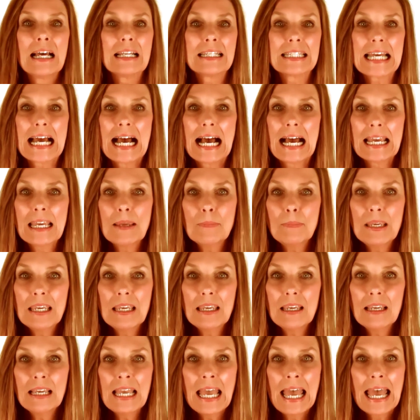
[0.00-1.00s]

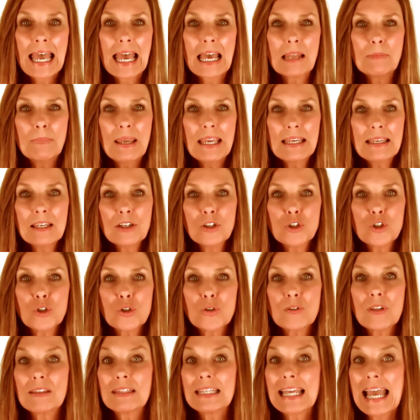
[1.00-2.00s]
timing, and making
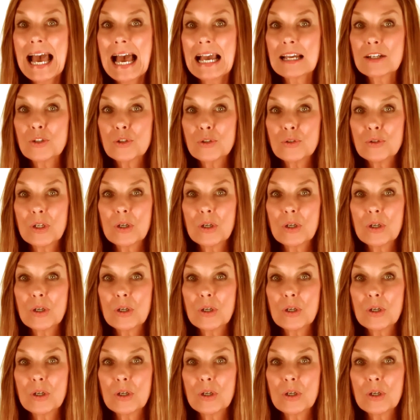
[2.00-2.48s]
sure that the actor